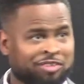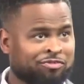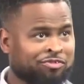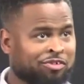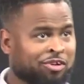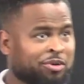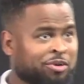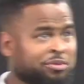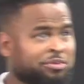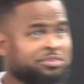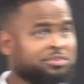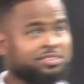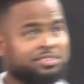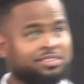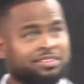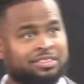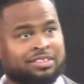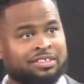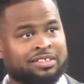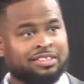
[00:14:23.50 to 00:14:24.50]
throne.
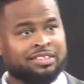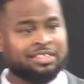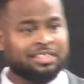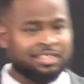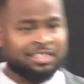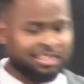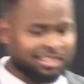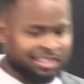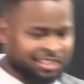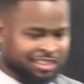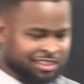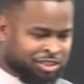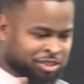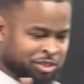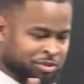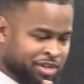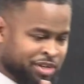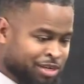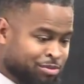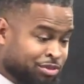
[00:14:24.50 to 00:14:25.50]
So
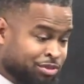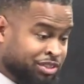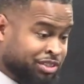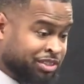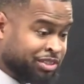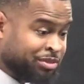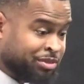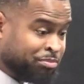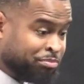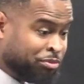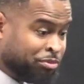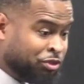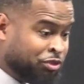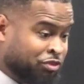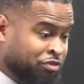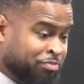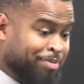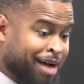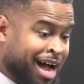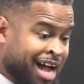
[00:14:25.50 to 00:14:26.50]
he was
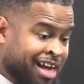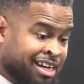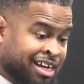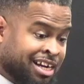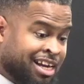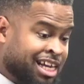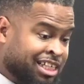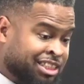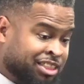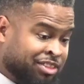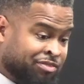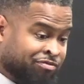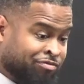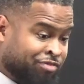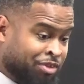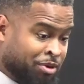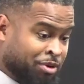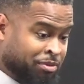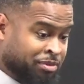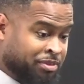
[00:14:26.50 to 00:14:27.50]
moved by the lesser
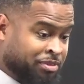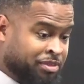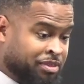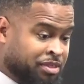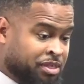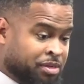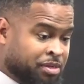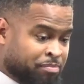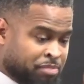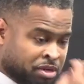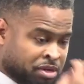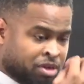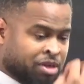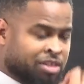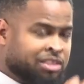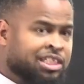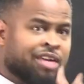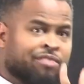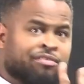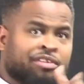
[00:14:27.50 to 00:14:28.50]
throne, but
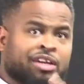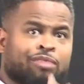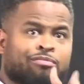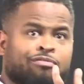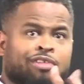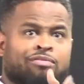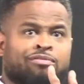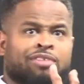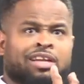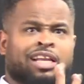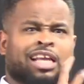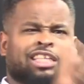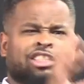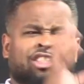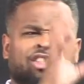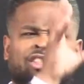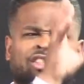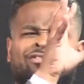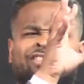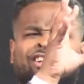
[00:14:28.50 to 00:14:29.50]
God's given him revelation of a